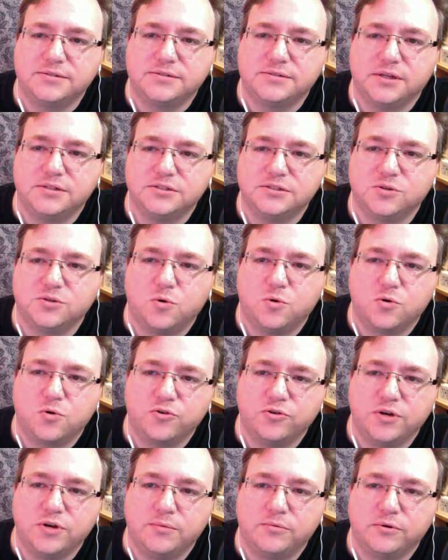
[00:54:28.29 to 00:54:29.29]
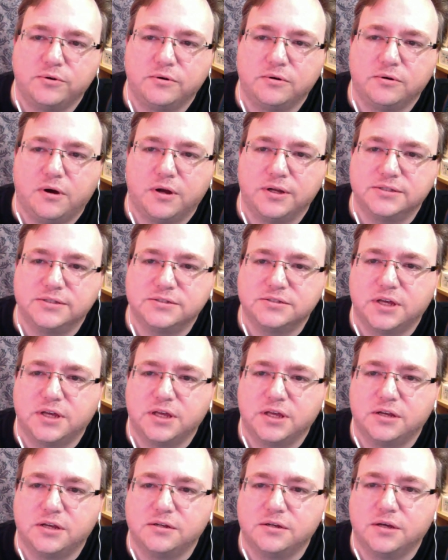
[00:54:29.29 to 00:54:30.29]
such as order number on a
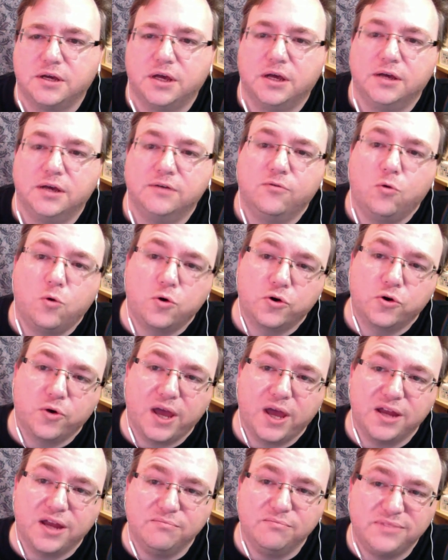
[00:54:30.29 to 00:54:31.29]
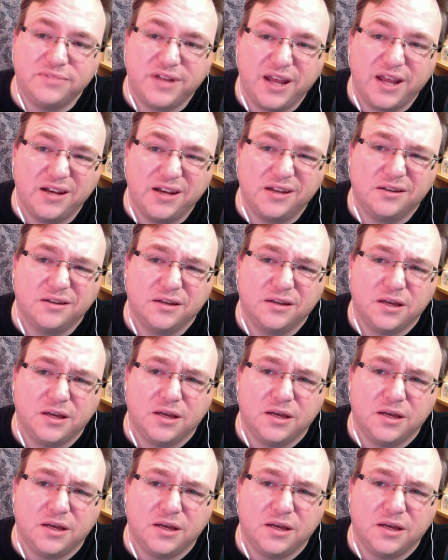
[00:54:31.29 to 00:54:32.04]
set of order item data,